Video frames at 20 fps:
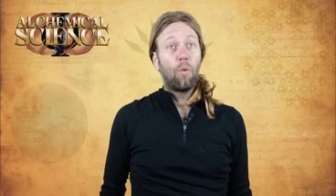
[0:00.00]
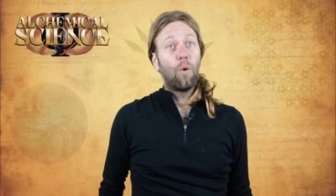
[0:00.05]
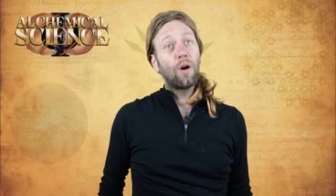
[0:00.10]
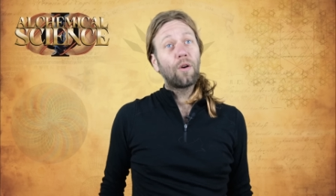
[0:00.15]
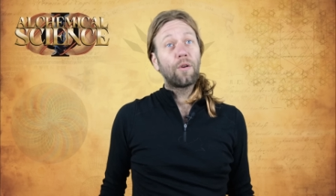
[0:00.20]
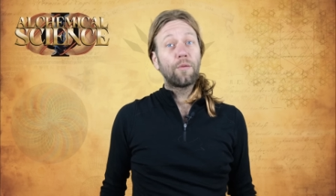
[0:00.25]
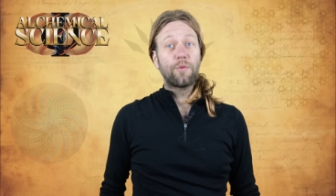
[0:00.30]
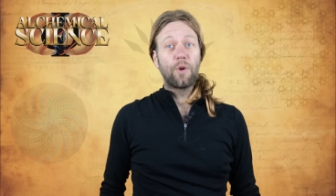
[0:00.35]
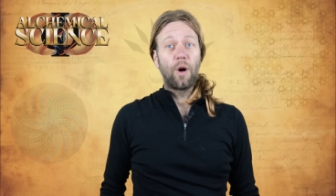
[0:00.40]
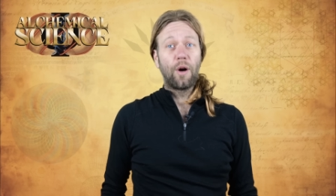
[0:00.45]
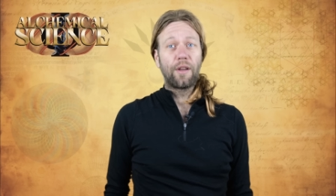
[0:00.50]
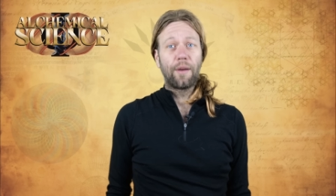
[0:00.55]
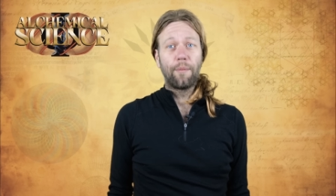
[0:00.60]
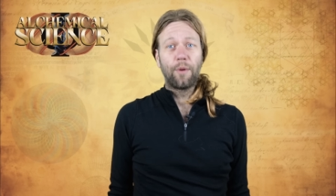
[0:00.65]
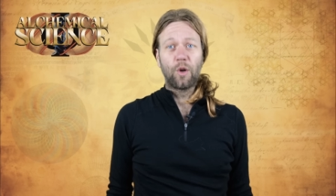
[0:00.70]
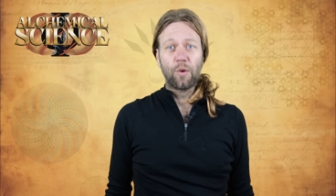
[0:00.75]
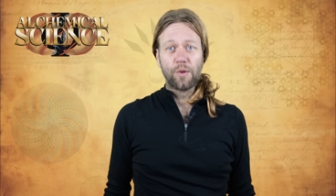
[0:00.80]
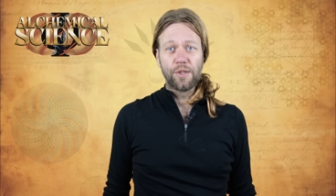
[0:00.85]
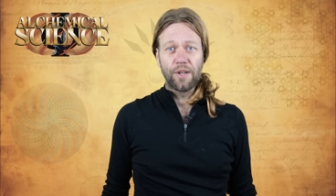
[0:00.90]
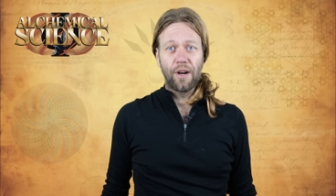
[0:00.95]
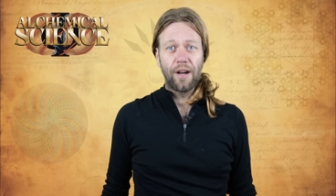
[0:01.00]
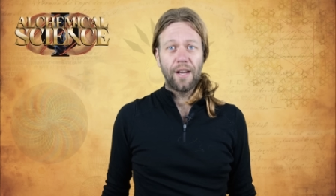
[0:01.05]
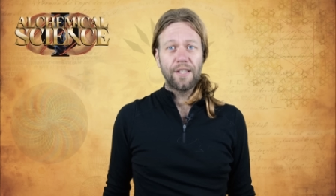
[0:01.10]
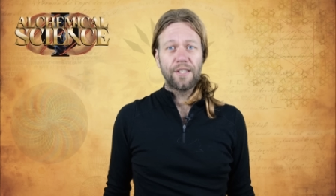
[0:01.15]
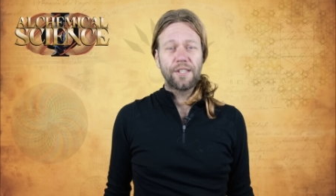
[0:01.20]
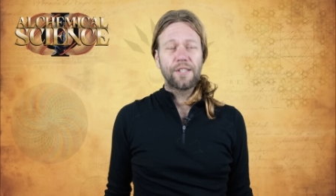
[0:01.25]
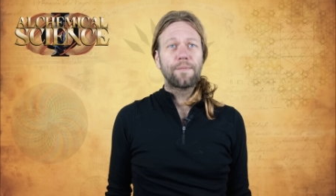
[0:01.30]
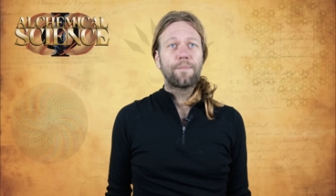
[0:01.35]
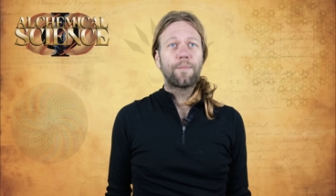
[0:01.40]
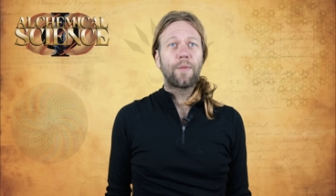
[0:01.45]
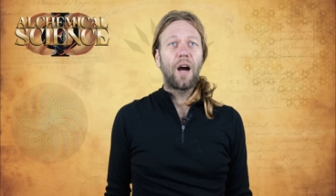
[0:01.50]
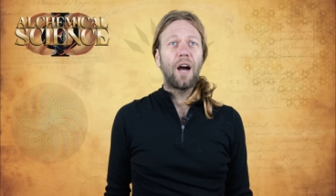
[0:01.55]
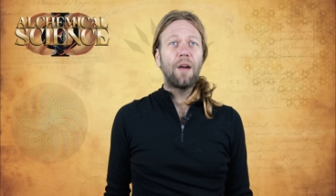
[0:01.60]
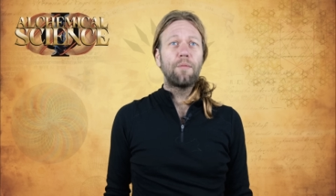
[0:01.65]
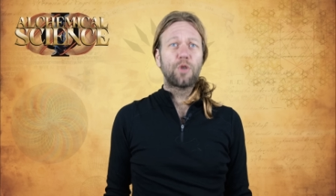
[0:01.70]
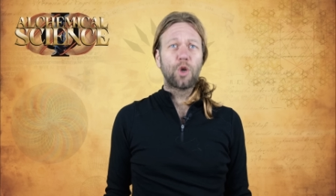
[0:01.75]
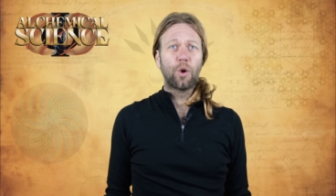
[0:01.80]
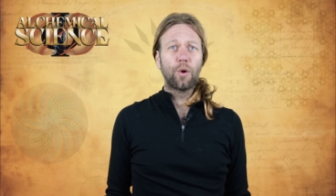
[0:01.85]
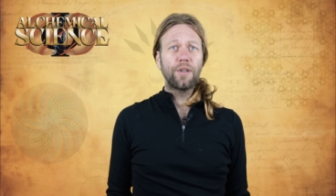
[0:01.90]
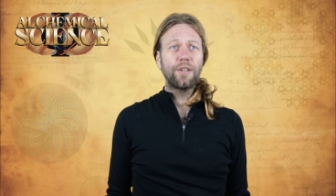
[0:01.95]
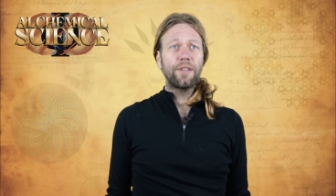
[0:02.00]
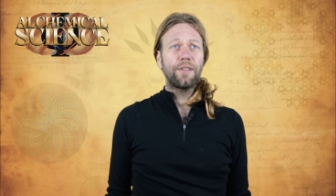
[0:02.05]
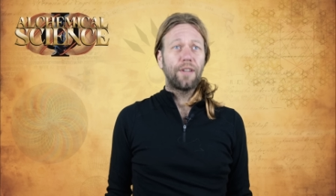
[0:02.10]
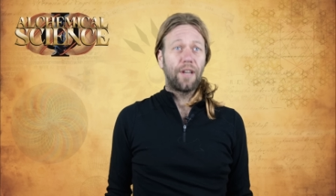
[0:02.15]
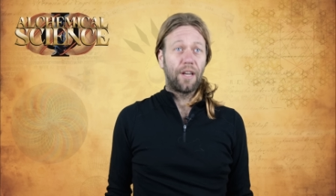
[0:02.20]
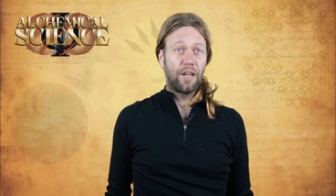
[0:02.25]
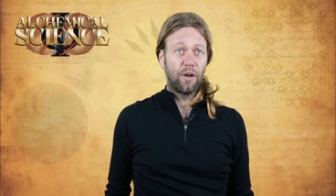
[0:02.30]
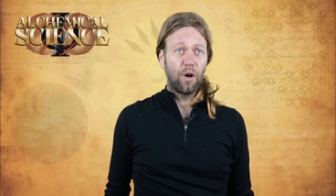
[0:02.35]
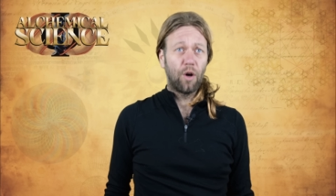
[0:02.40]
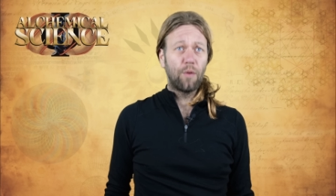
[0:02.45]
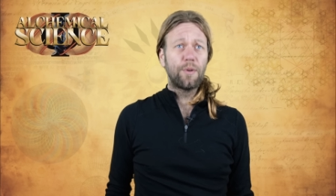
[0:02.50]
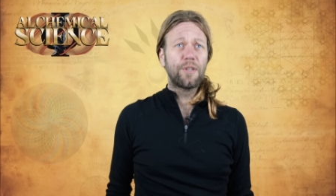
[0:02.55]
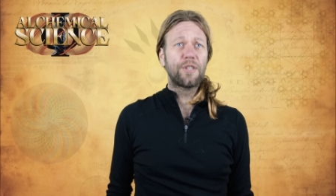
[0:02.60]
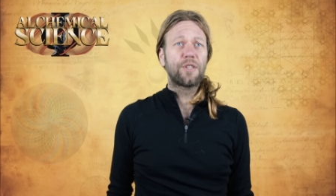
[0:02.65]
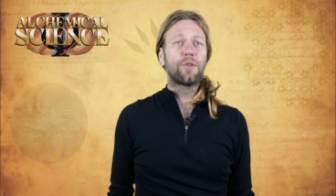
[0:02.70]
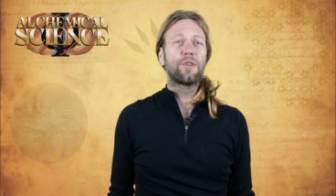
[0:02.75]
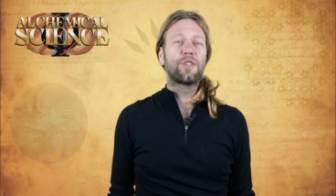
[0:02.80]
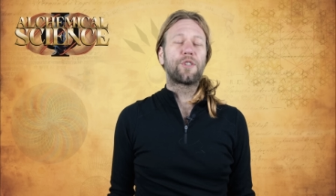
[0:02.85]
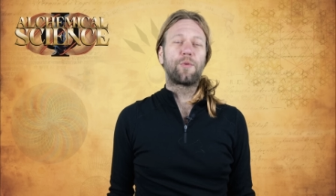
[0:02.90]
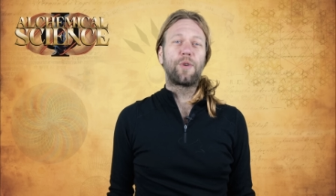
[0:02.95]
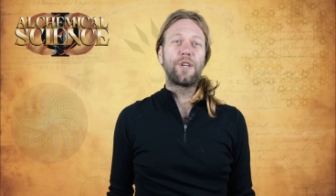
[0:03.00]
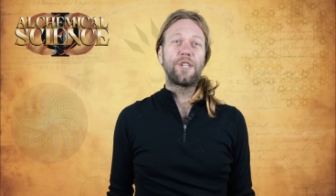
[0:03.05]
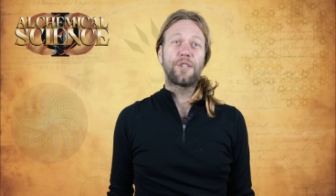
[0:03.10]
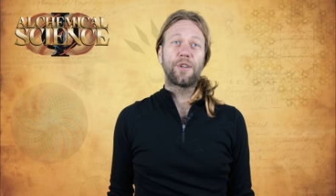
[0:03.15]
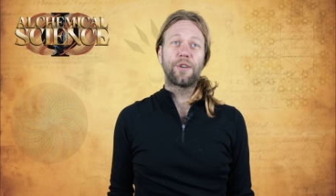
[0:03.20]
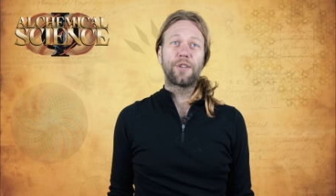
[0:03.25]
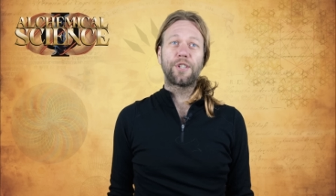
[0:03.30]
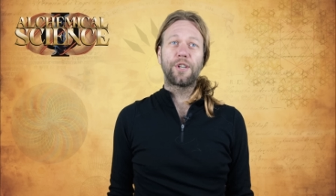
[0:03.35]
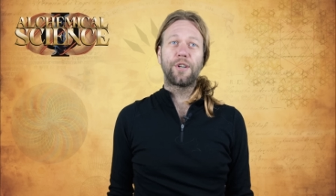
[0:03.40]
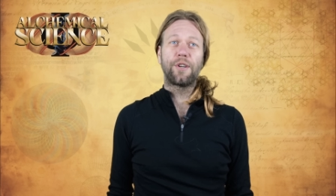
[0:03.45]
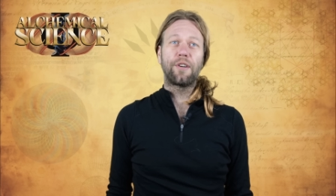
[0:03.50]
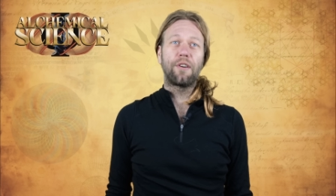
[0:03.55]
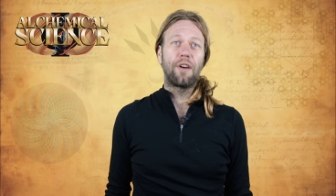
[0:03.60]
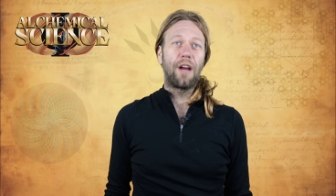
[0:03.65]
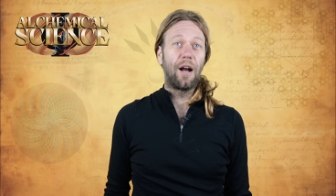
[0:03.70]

Welcome to Alchemical Science. I'm Jordan, an open source researcher,